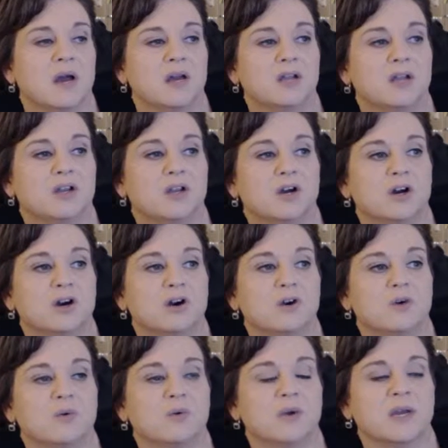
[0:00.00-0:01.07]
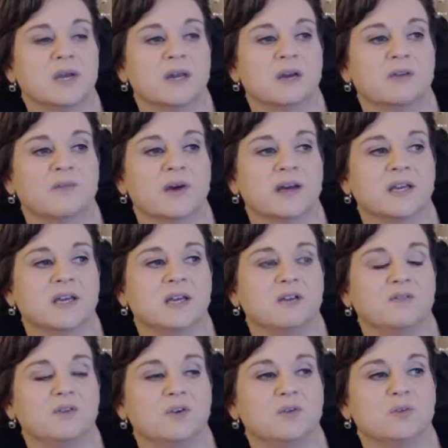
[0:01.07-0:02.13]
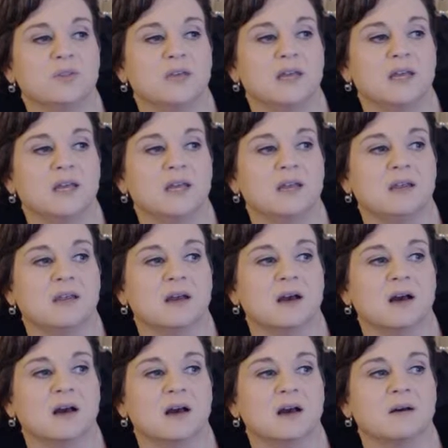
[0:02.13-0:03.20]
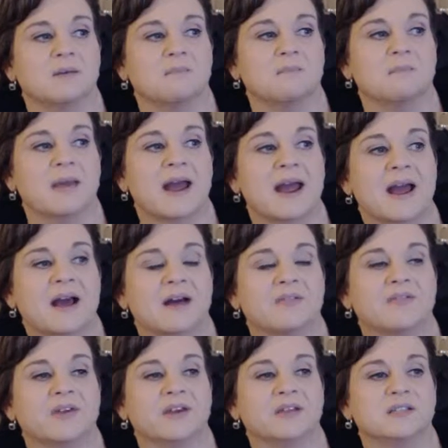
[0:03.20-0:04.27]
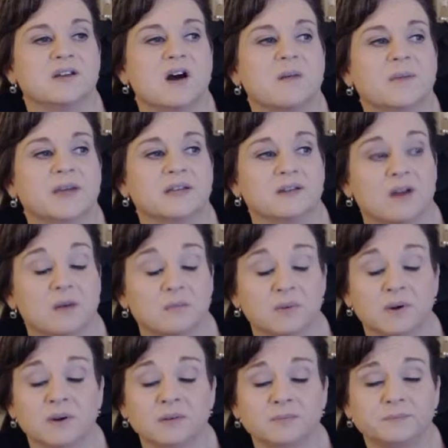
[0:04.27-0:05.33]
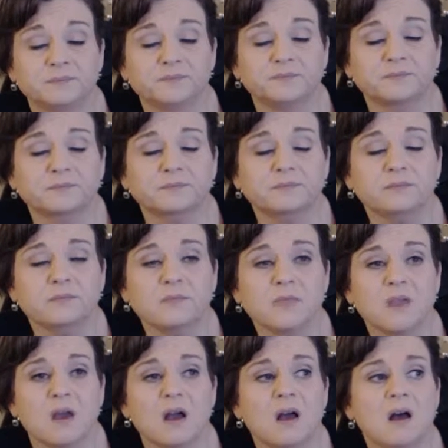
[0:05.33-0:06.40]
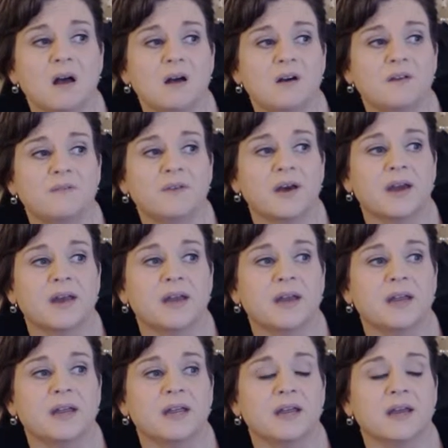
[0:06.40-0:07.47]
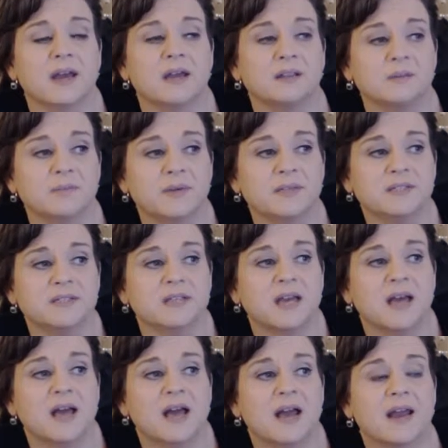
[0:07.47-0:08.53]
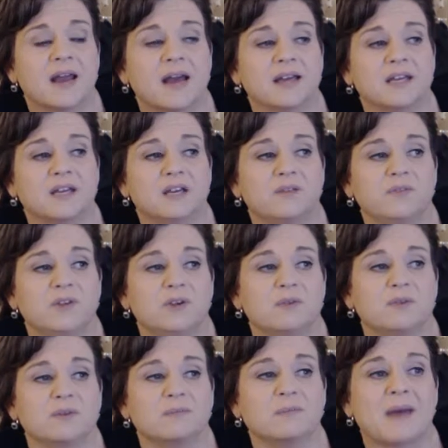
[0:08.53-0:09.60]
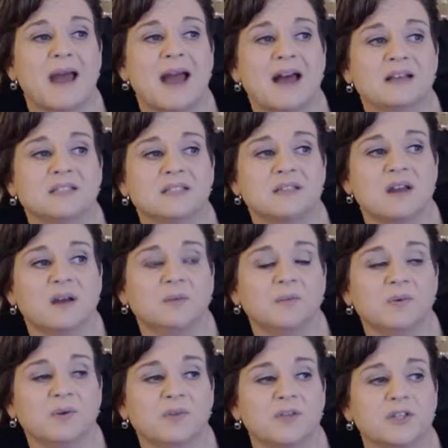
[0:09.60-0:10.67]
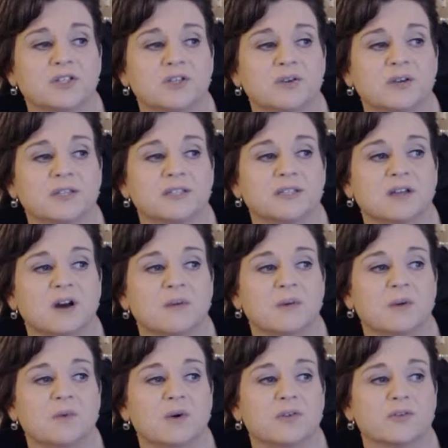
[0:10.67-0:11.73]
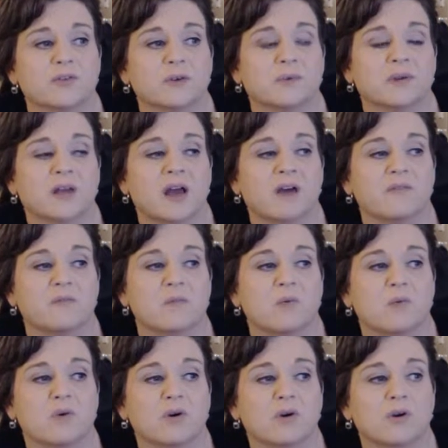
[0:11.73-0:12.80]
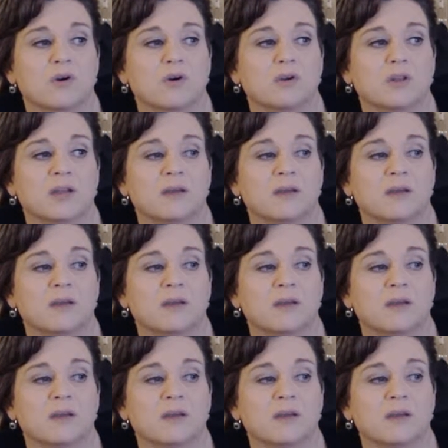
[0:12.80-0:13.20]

Know if I give you the atomic number of a element, and I give you the mass number, that you can tell me whether it would have more